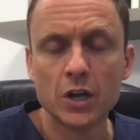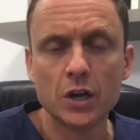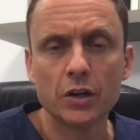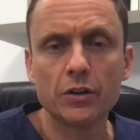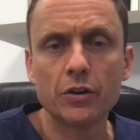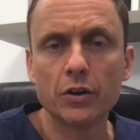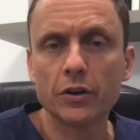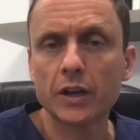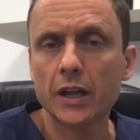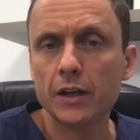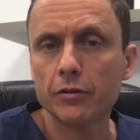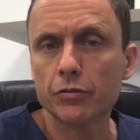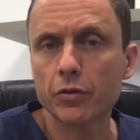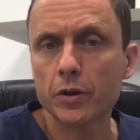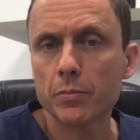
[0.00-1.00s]
Not
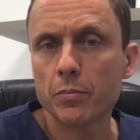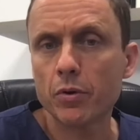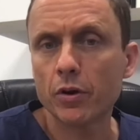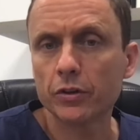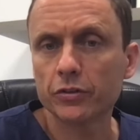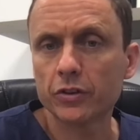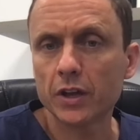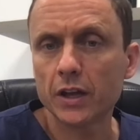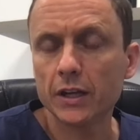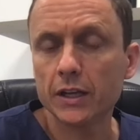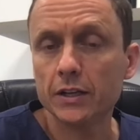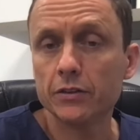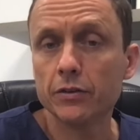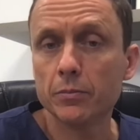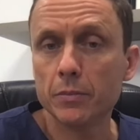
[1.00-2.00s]
every prostate
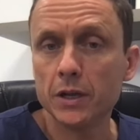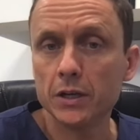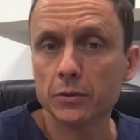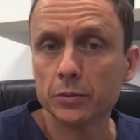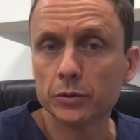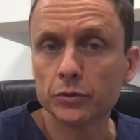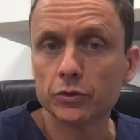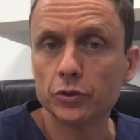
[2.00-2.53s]
is amenable